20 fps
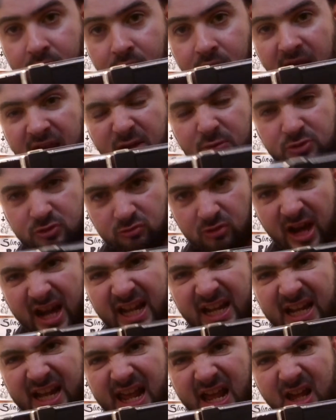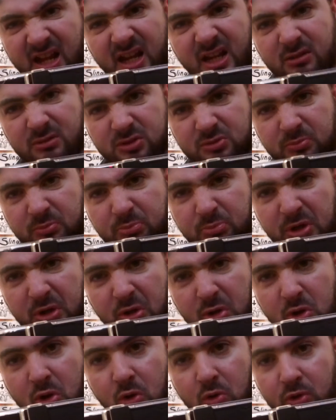And it was raining out, and it was
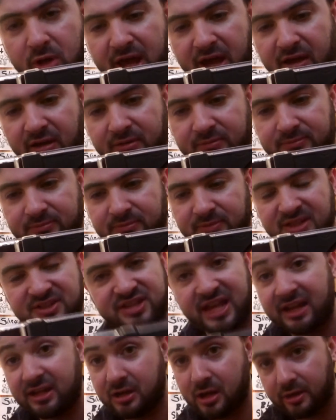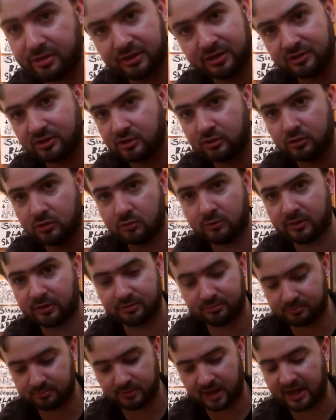bitter cold out. And this had nothing to do with,
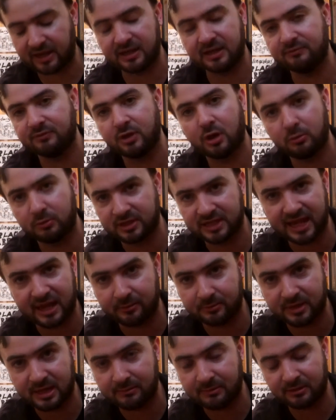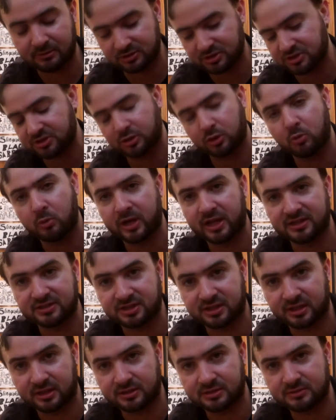I didn't even know when the album came out. It was just a
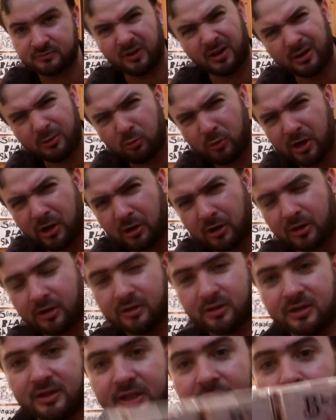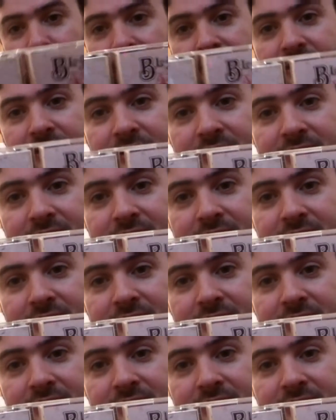coincidence. Very weird, eerie.